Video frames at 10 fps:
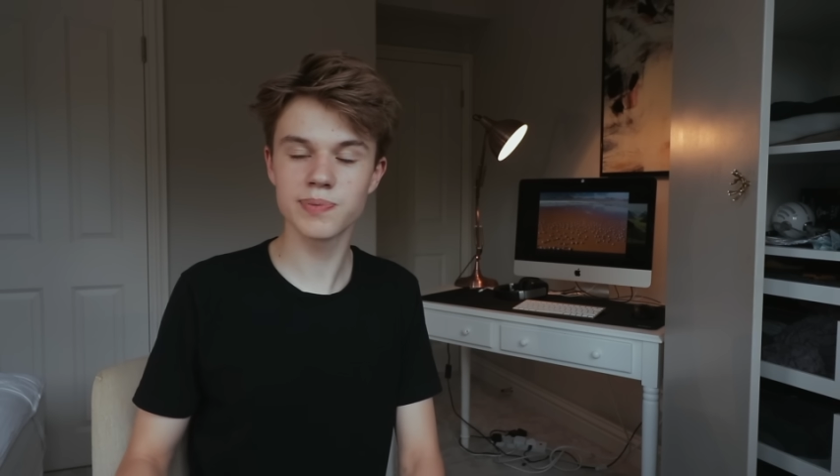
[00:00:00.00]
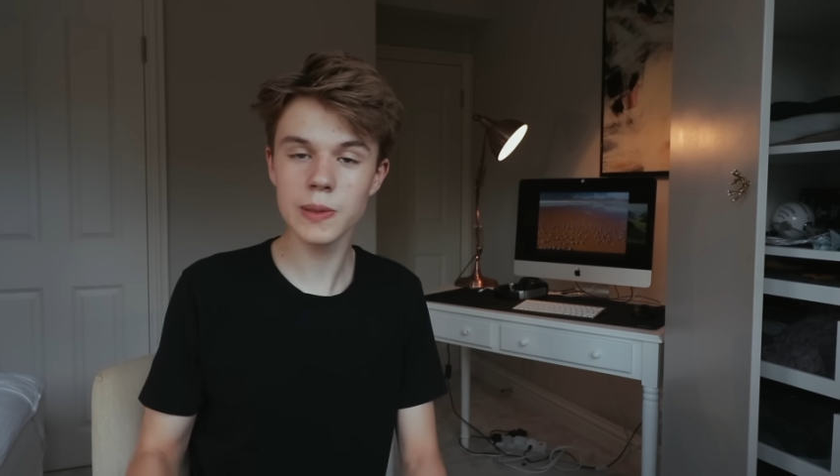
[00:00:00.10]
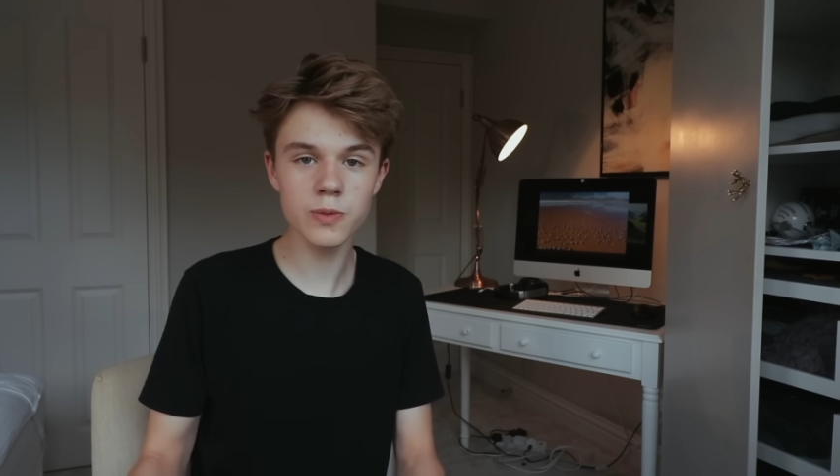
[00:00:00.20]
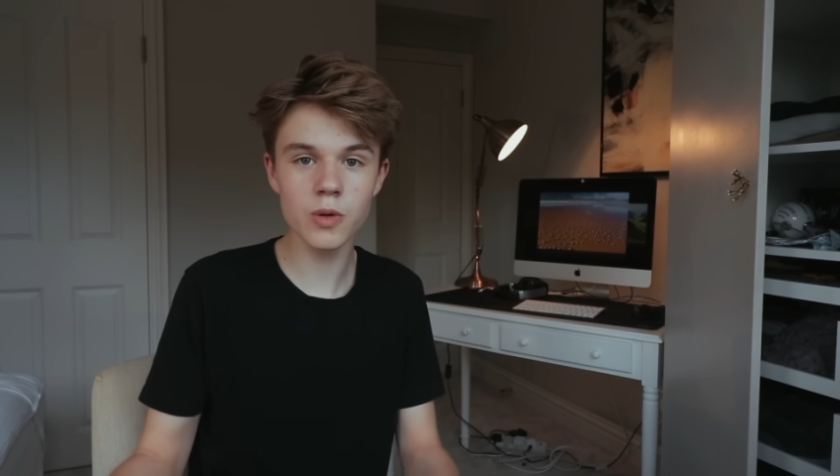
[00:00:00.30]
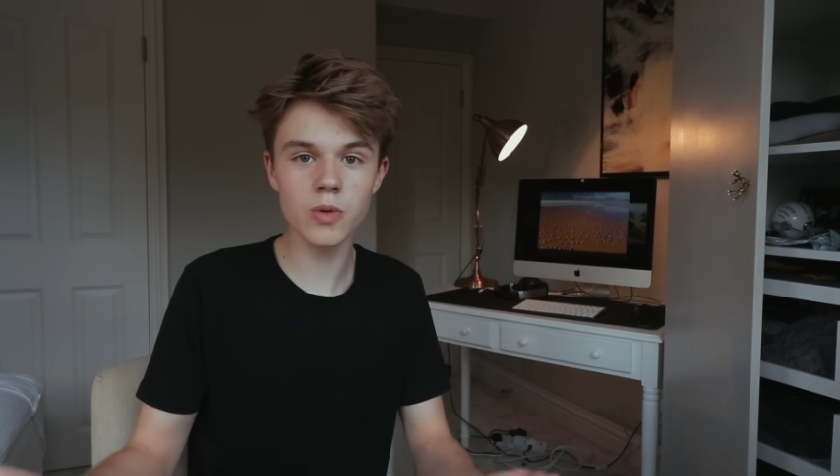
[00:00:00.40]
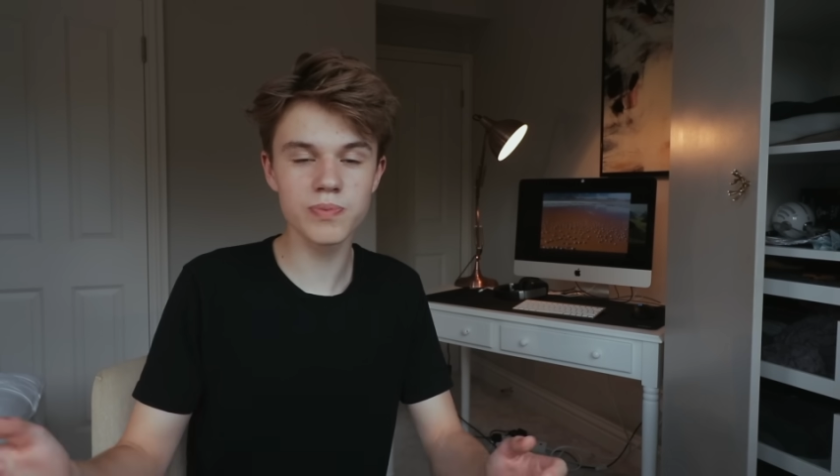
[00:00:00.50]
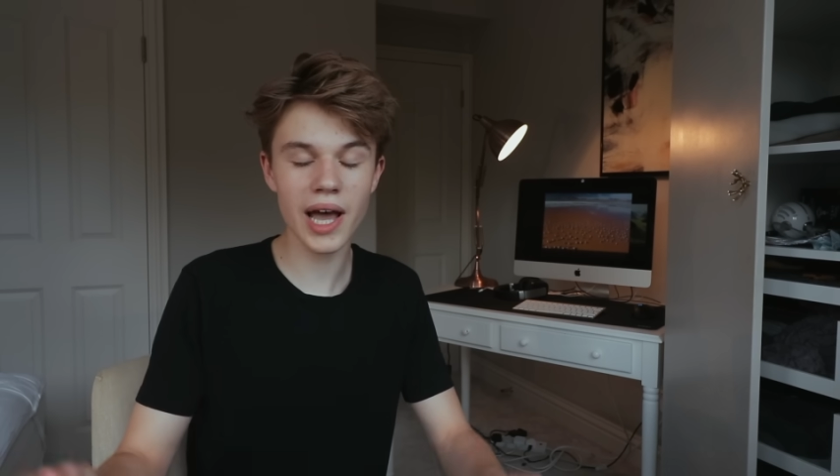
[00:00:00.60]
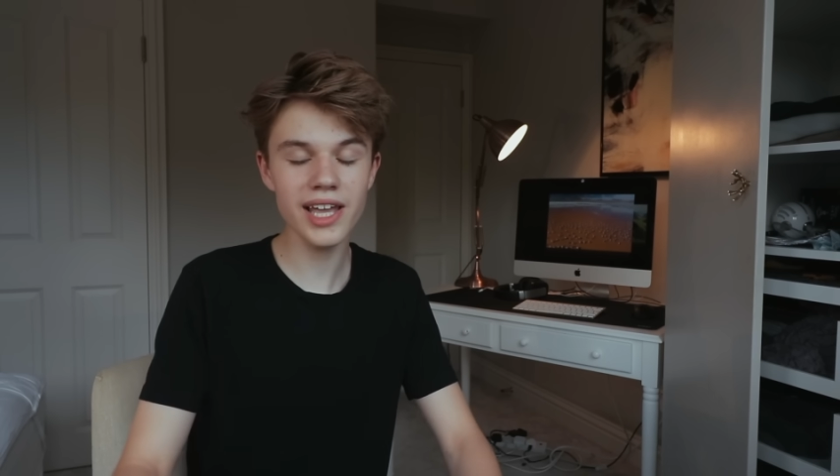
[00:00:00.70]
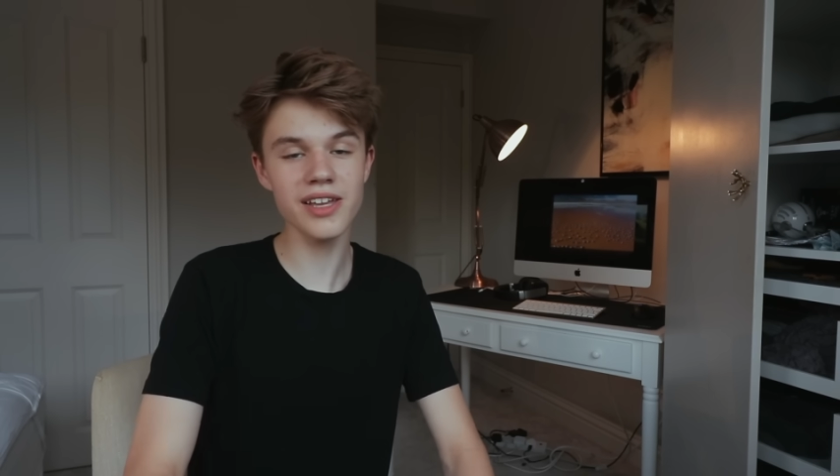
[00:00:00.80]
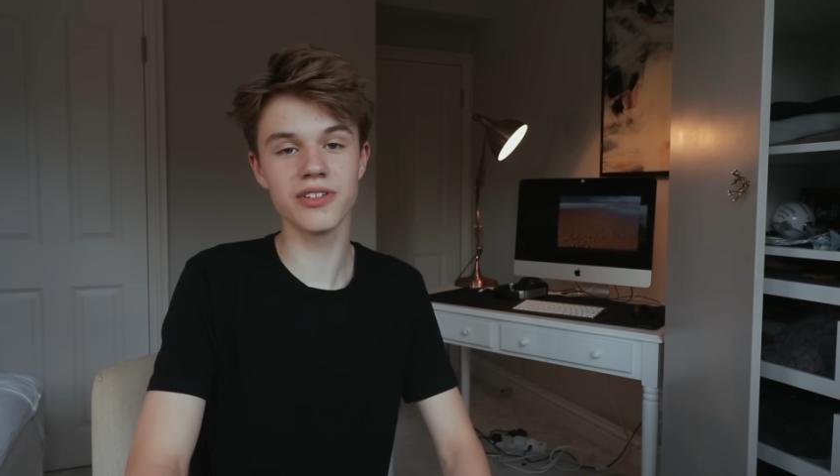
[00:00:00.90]
people will
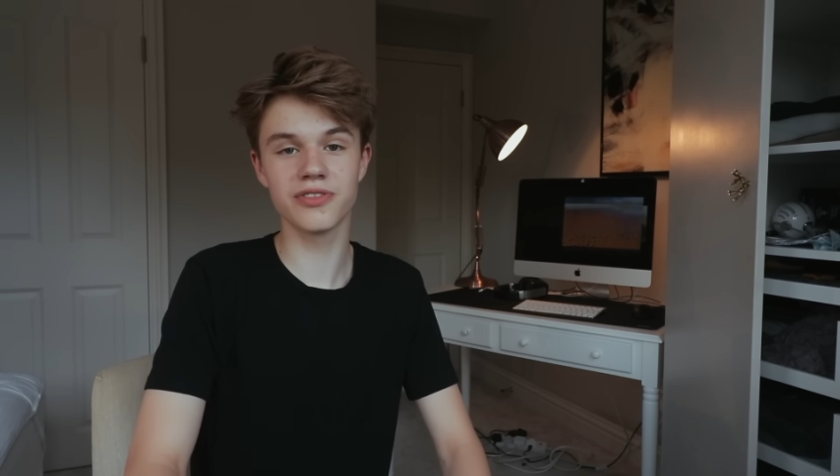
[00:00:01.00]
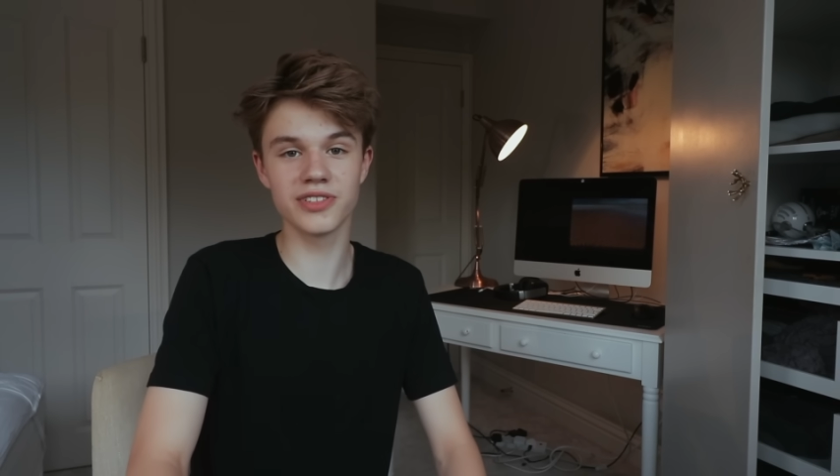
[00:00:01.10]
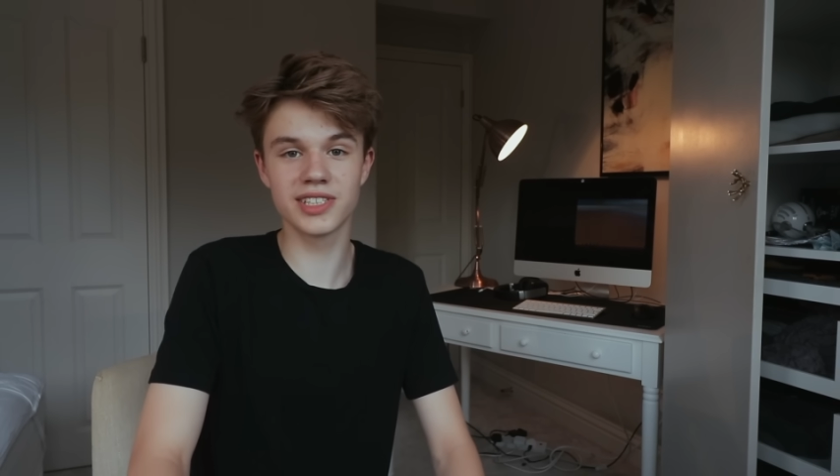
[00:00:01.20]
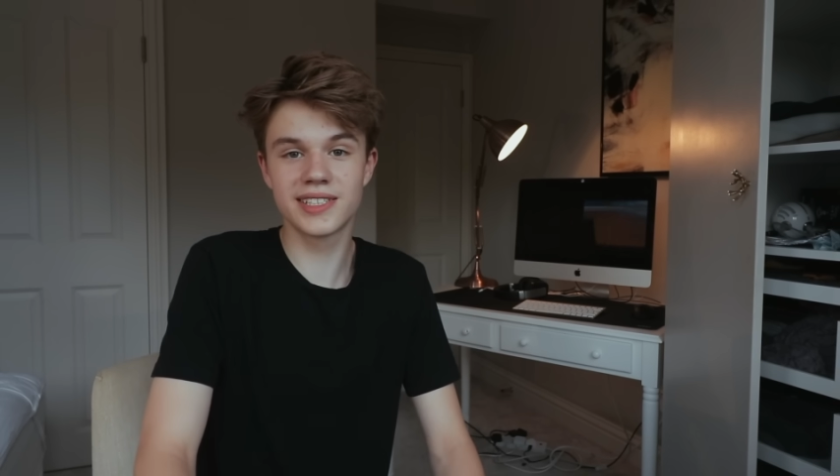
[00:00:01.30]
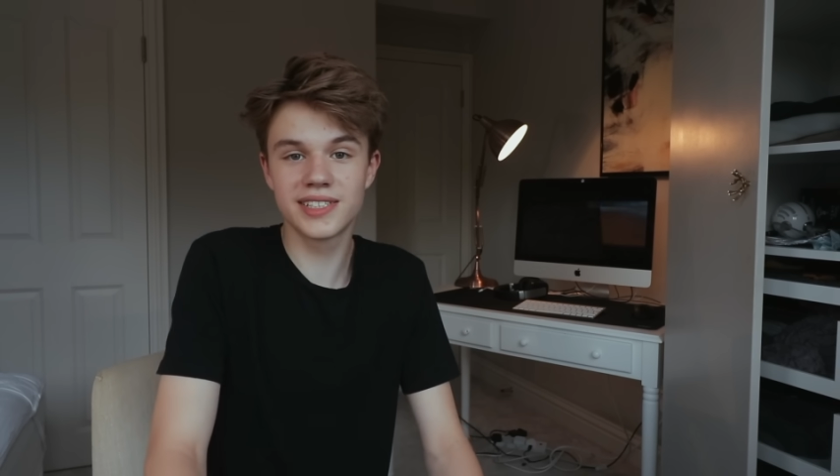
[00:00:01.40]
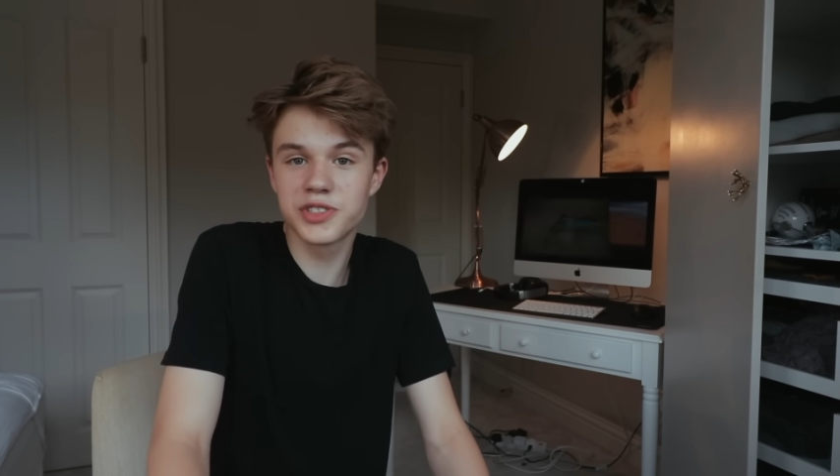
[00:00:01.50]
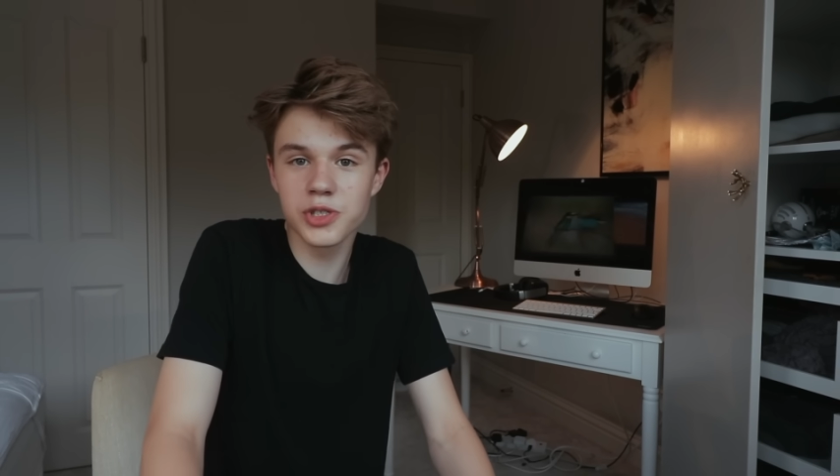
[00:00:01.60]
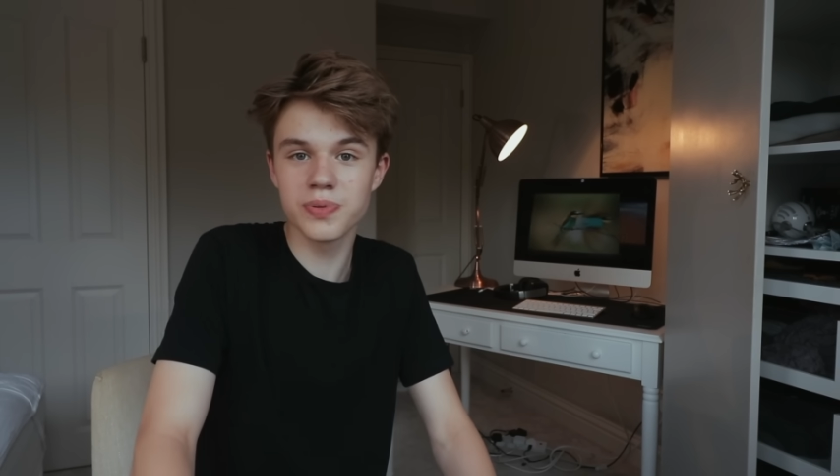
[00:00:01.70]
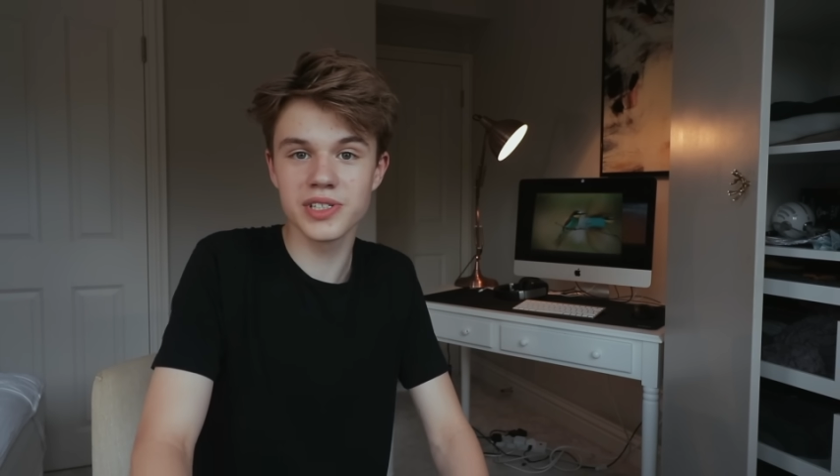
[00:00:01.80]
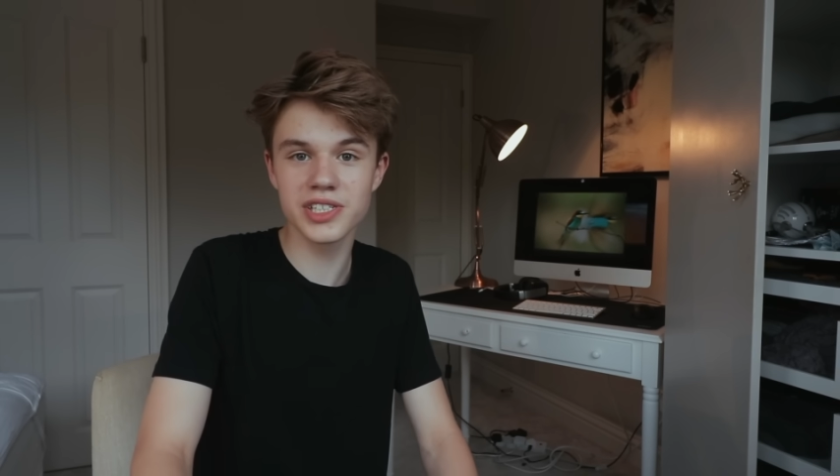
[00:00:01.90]
pay you for
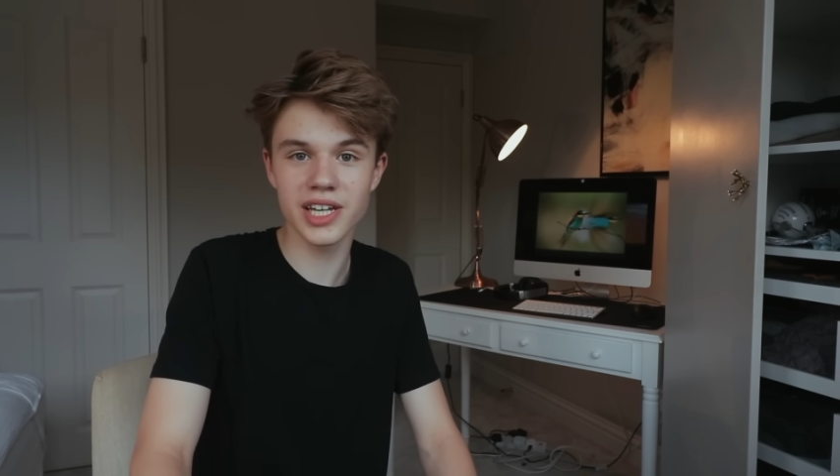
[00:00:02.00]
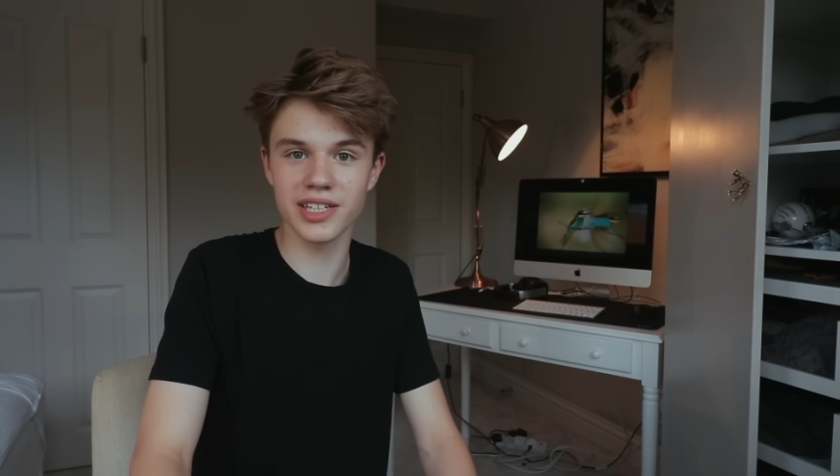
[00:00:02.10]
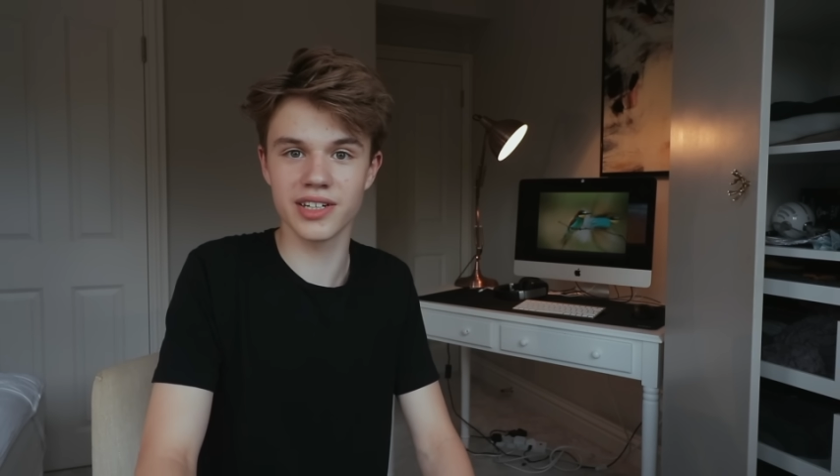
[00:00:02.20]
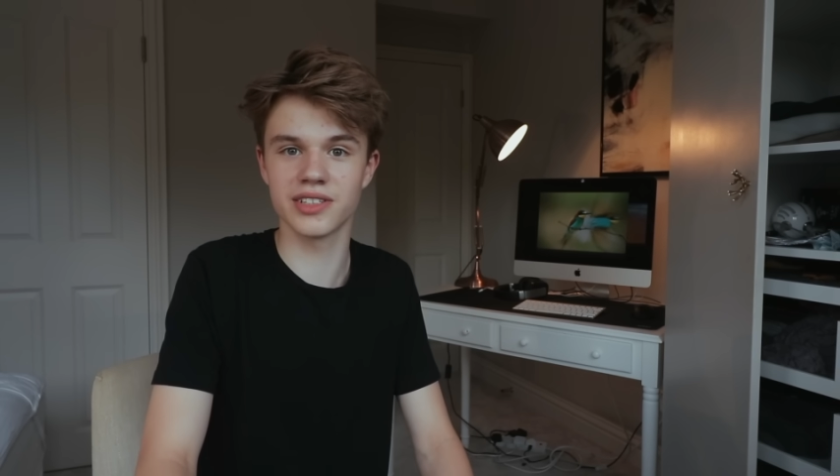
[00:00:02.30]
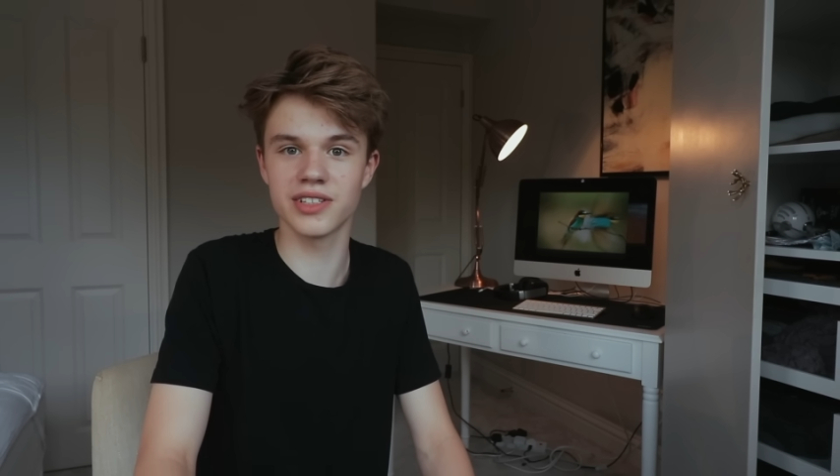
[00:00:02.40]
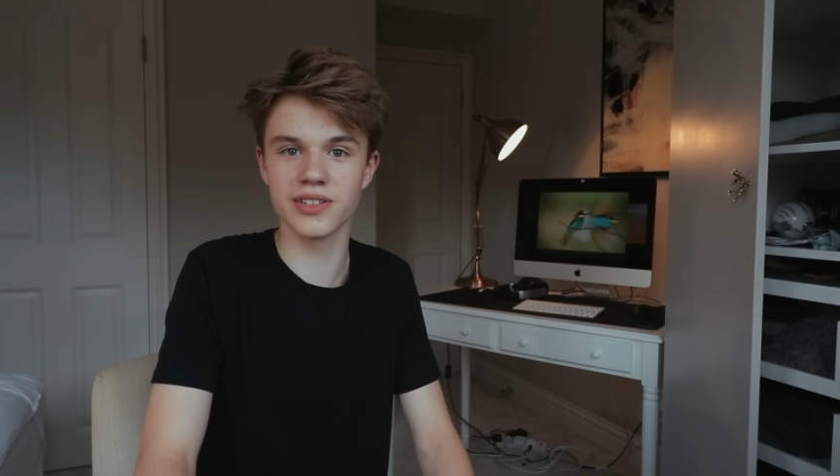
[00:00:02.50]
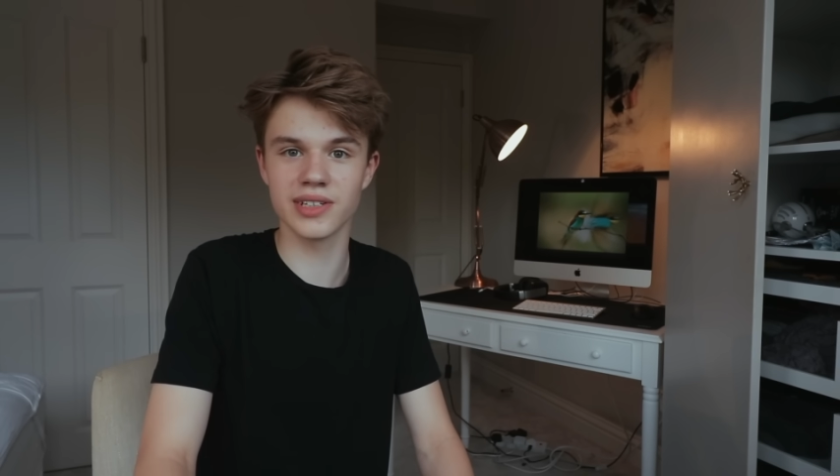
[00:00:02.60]
stupid shit you can do.